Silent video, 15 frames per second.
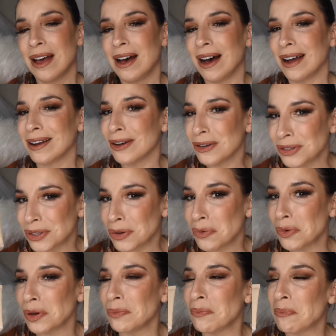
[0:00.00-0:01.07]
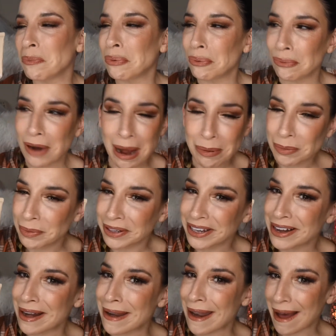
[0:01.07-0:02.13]
I also would probably
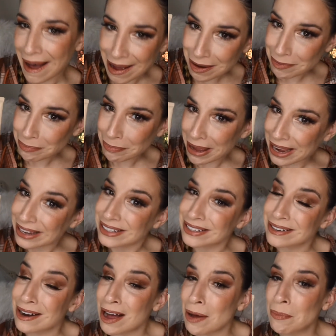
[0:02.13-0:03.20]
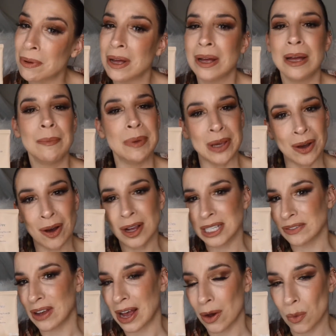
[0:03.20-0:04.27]
not pass it up because of
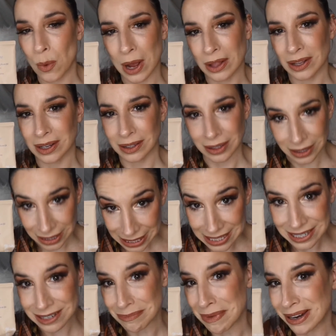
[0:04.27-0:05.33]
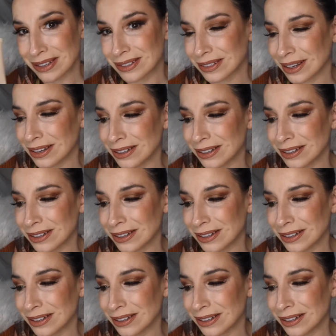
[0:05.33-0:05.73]
how well it cleaned my skin.